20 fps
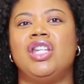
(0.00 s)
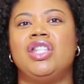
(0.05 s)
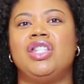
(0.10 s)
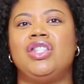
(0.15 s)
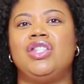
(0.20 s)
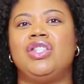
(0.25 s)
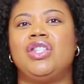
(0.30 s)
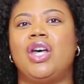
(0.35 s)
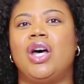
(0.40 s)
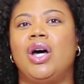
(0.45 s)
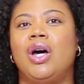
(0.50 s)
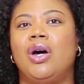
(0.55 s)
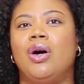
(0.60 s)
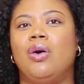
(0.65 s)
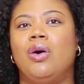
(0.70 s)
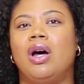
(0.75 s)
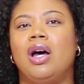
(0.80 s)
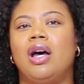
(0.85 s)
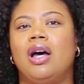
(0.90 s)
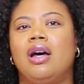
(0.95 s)

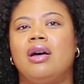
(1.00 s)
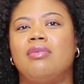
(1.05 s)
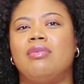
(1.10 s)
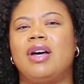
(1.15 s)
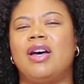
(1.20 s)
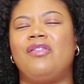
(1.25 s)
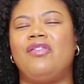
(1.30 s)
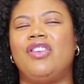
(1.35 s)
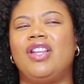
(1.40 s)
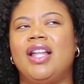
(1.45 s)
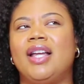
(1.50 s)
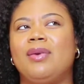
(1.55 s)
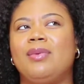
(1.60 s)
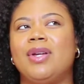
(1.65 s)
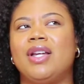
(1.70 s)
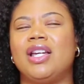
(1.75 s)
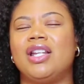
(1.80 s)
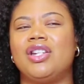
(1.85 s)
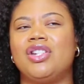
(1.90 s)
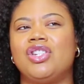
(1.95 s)
So I feel like
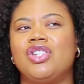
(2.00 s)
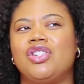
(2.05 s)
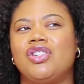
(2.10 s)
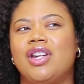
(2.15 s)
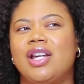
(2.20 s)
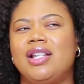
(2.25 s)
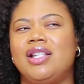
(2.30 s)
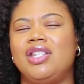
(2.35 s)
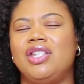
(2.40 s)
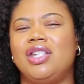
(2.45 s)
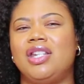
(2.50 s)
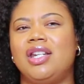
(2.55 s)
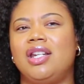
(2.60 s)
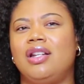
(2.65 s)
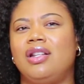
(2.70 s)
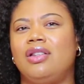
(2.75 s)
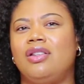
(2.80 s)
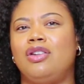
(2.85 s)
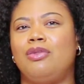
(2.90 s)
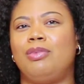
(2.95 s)
we could have stretched it
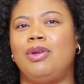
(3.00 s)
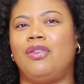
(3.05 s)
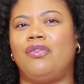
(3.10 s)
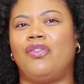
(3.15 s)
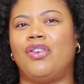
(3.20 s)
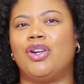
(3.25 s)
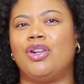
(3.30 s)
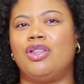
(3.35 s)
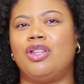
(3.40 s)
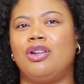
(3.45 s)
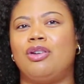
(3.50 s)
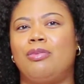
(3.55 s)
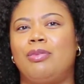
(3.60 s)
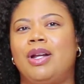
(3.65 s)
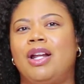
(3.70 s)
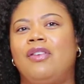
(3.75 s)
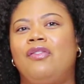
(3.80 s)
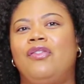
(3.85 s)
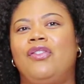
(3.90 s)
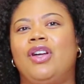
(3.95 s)
a little bit further,
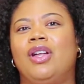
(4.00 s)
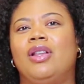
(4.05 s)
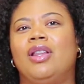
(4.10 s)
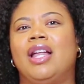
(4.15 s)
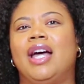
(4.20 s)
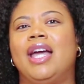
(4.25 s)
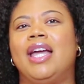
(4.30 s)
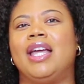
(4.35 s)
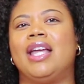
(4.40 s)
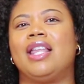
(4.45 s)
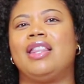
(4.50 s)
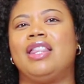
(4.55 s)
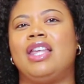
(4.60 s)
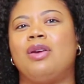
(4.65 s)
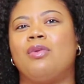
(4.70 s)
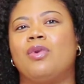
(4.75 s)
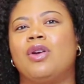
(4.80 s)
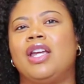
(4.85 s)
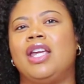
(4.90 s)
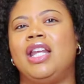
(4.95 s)
but I felt like
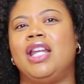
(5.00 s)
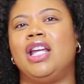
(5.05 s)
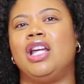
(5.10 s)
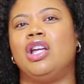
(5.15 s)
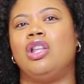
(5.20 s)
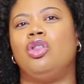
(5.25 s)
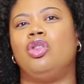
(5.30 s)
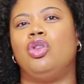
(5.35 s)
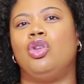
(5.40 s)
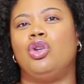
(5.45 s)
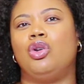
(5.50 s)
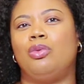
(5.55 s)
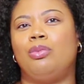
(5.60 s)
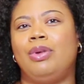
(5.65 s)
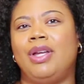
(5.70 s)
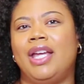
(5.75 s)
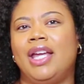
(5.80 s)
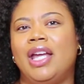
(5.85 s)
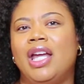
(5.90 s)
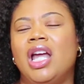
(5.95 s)
they were getting a little
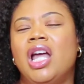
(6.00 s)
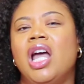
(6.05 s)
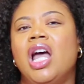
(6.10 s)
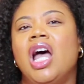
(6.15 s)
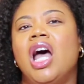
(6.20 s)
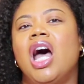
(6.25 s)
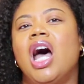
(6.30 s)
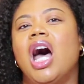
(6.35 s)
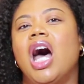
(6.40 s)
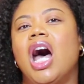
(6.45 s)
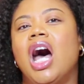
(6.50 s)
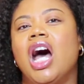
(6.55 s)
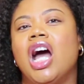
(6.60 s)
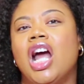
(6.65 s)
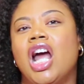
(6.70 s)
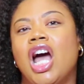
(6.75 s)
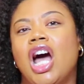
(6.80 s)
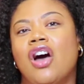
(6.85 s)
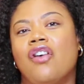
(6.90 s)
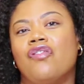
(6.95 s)
bit
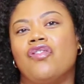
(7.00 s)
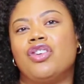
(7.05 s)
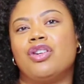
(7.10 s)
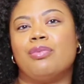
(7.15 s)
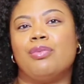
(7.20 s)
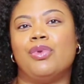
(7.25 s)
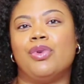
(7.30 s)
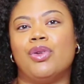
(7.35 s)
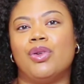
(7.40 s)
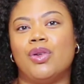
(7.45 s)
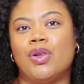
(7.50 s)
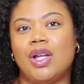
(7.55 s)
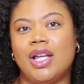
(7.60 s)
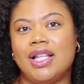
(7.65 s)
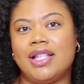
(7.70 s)
uncomfortable.